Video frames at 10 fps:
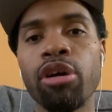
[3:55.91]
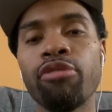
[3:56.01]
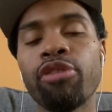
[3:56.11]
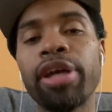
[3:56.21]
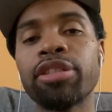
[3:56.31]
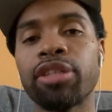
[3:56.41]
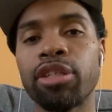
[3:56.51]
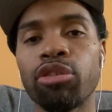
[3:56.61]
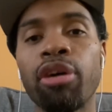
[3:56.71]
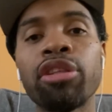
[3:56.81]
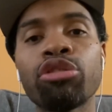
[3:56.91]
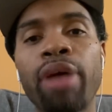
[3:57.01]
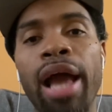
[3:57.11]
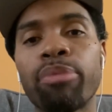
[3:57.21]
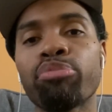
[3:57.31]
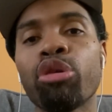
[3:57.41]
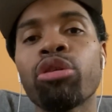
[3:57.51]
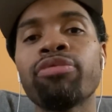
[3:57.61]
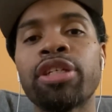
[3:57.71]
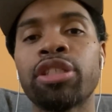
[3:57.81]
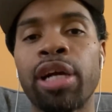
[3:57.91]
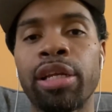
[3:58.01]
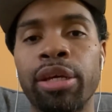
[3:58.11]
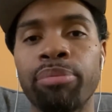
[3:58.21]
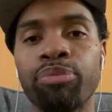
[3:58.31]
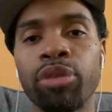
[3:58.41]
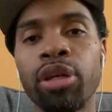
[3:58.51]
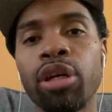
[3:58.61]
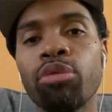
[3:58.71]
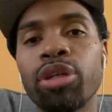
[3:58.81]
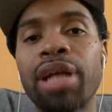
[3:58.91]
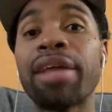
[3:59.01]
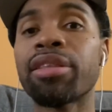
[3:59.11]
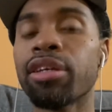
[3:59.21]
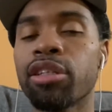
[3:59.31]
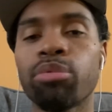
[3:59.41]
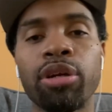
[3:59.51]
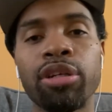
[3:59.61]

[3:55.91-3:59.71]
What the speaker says: For instance, on the track Proto-Vangelium, which I think is one of the